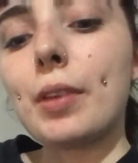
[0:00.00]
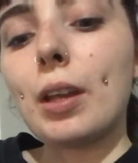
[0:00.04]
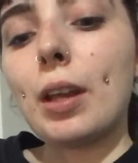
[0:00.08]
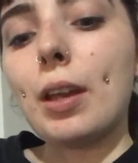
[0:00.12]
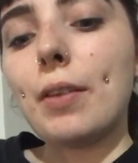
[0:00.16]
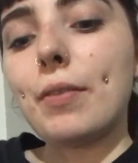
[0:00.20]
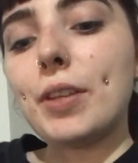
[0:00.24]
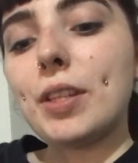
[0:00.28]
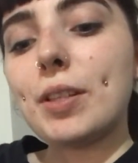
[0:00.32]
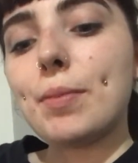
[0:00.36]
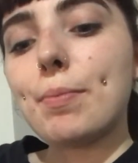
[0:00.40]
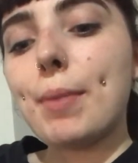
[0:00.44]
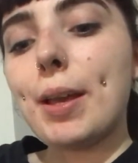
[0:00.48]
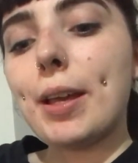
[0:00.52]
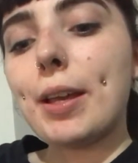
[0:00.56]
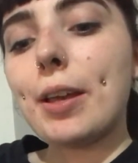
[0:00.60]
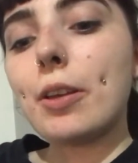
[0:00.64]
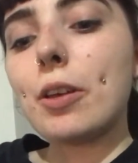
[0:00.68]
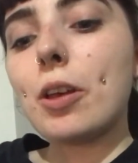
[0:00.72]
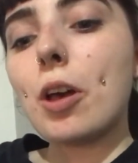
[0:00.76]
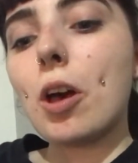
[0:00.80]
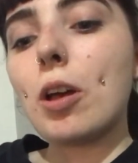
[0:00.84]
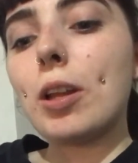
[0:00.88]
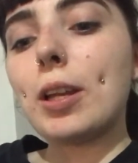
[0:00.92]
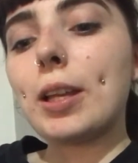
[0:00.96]
if it's mega
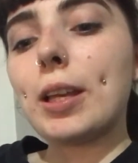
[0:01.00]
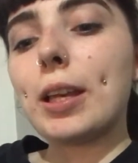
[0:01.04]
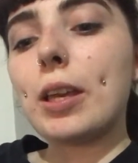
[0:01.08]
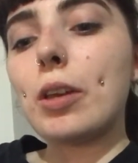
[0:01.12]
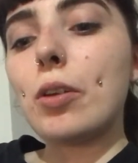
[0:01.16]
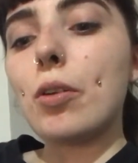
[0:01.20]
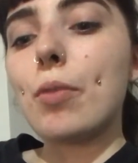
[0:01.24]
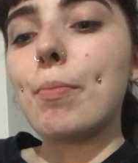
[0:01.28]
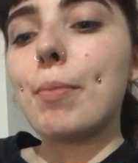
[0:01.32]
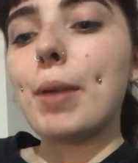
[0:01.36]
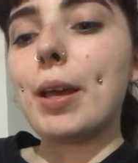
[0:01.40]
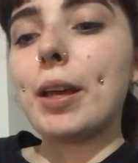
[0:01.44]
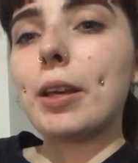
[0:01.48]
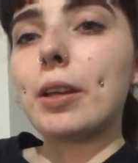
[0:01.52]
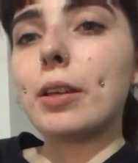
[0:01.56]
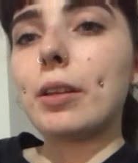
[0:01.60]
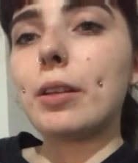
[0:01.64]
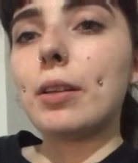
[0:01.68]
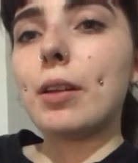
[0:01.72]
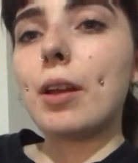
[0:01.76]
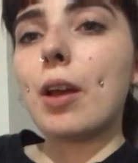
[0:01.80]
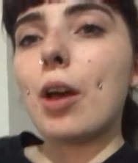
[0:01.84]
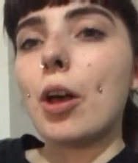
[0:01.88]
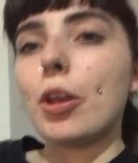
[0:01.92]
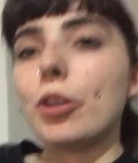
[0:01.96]
garlicky or mega
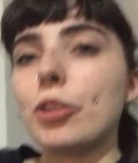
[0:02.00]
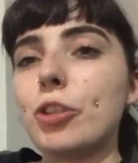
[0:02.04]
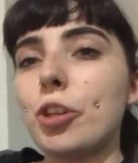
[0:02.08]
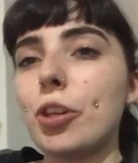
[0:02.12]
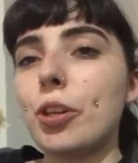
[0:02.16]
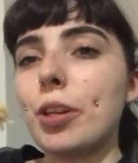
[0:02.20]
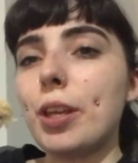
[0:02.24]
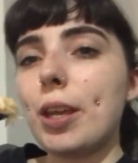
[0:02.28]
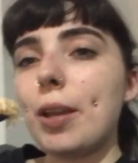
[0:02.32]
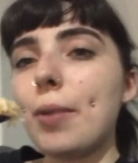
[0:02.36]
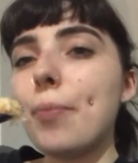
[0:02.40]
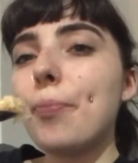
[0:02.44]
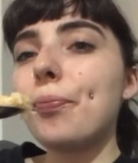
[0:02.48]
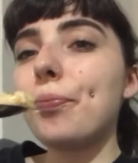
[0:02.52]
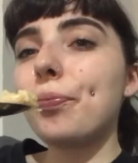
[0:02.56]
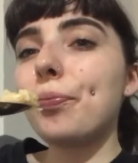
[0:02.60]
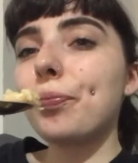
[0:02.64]
oniony.